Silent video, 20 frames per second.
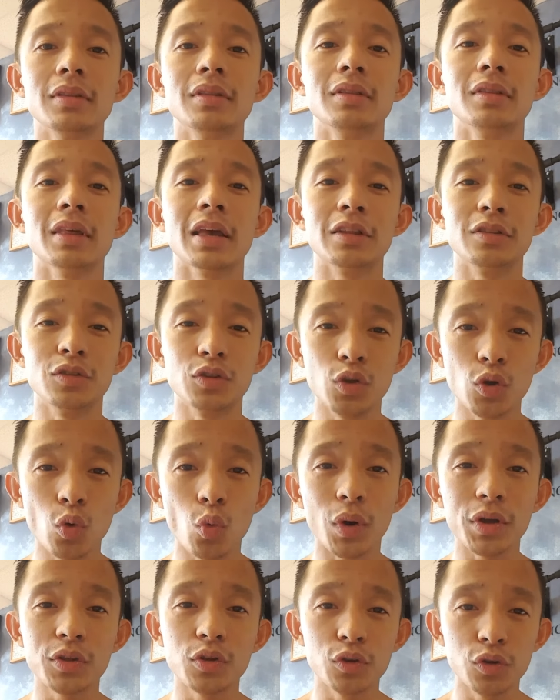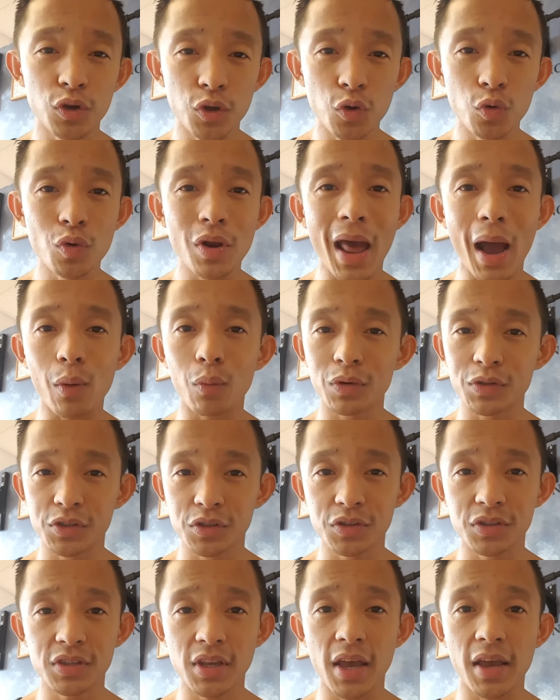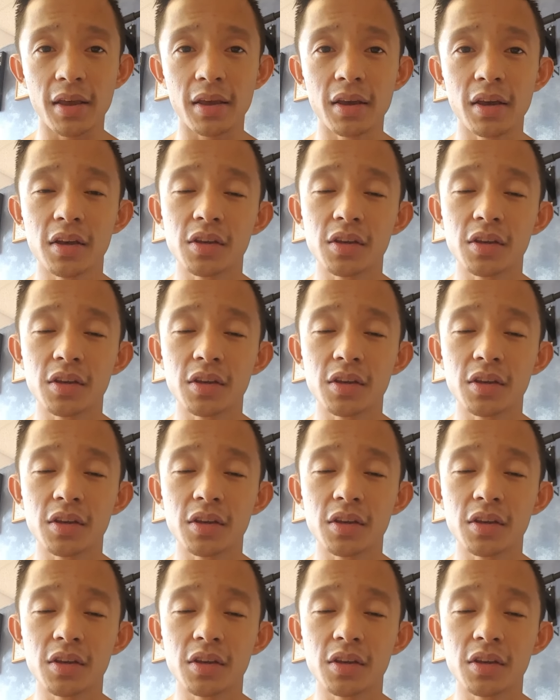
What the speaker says: They do what you do, not what you say.